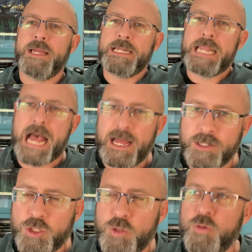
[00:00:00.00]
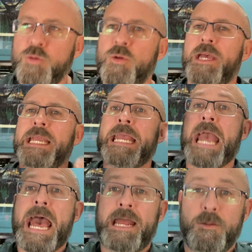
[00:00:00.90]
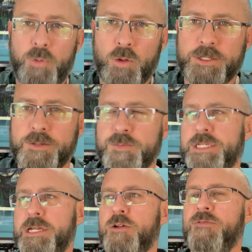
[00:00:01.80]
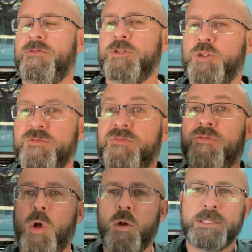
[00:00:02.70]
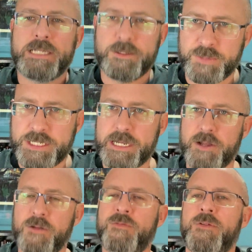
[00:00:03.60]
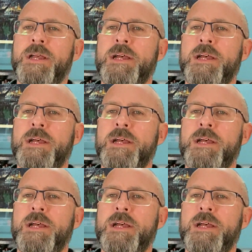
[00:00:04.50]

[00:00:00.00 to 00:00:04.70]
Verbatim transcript: not to catapult himself, to vault himself,